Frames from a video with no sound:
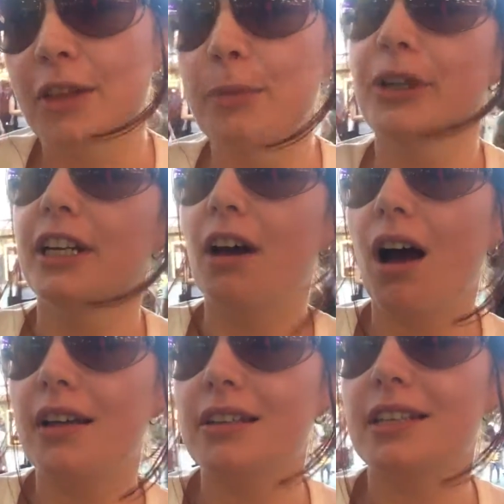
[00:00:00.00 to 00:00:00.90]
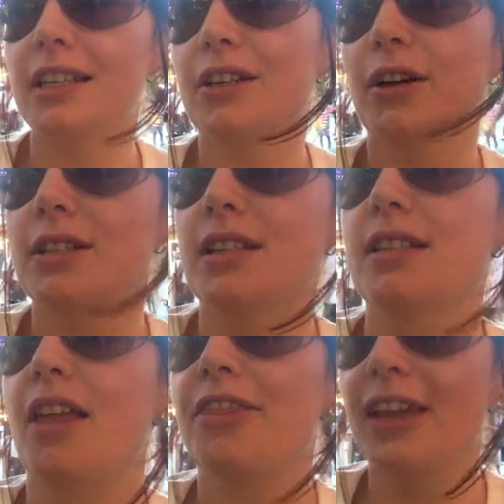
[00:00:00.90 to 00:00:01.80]
The Mirena IUD
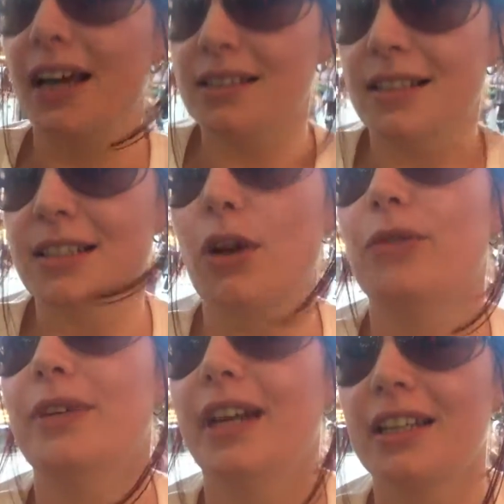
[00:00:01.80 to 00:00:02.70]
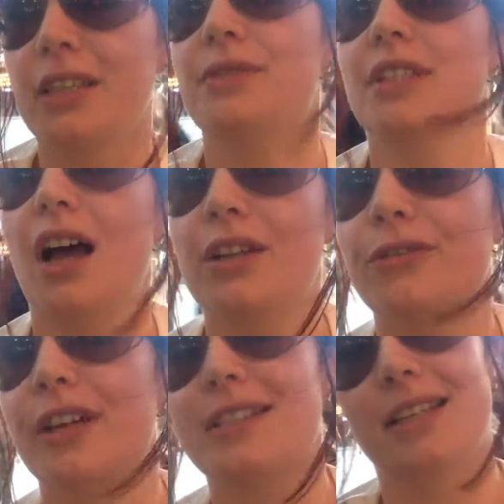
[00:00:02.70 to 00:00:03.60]
causes thousands of negative side
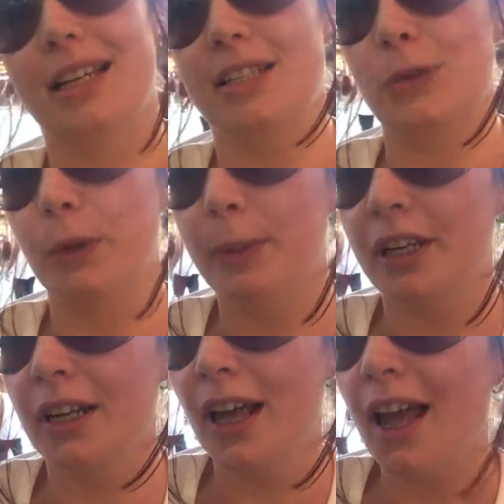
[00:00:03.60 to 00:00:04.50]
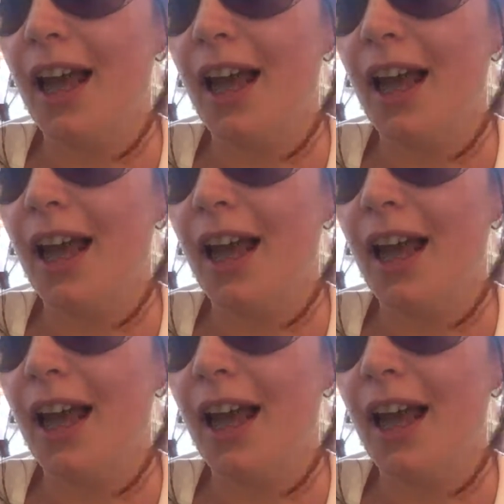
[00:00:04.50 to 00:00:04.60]
effects against women.